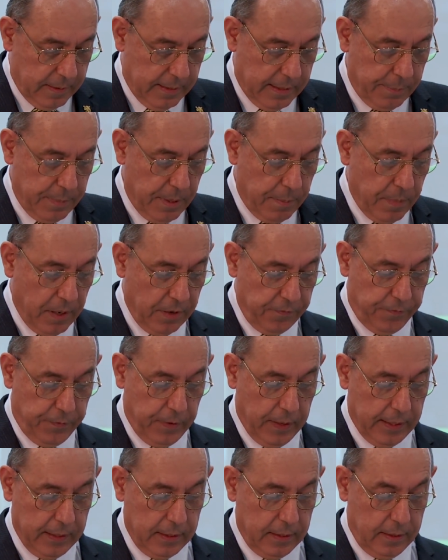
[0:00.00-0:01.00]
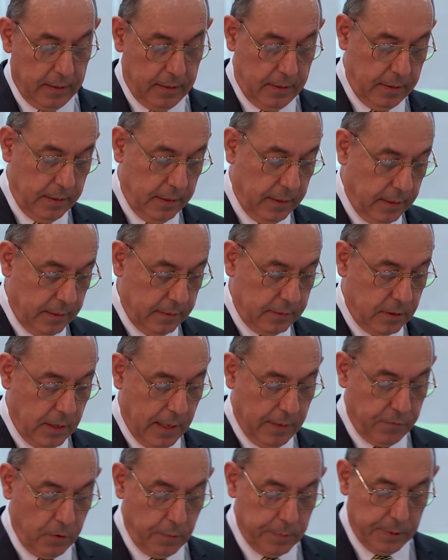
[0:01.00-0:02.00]
Damien Murphy and
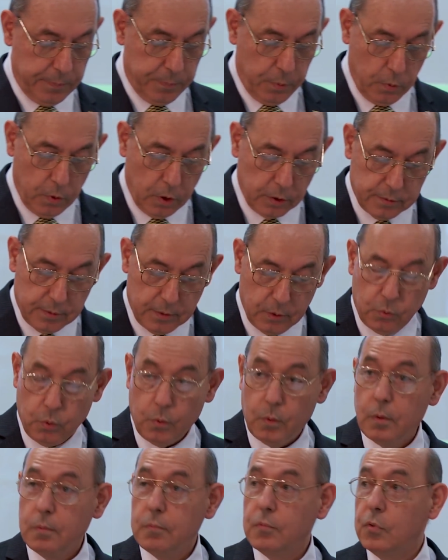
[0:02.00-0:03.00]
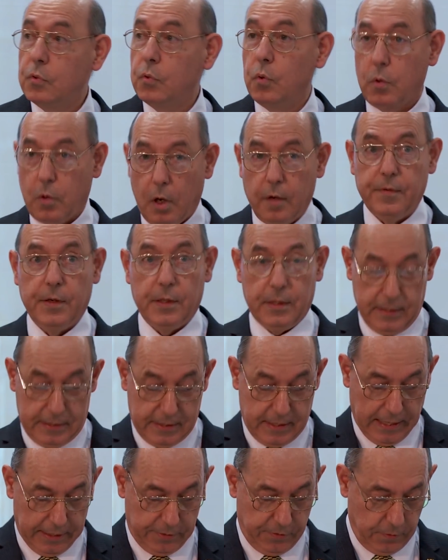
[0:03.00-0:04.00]
Slavomir Pludowski to cover the
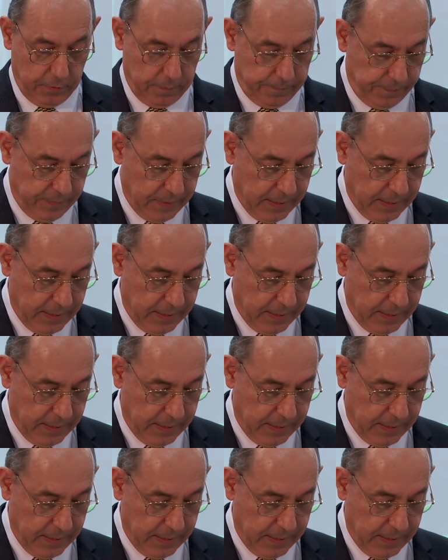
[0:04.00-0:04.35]
statue.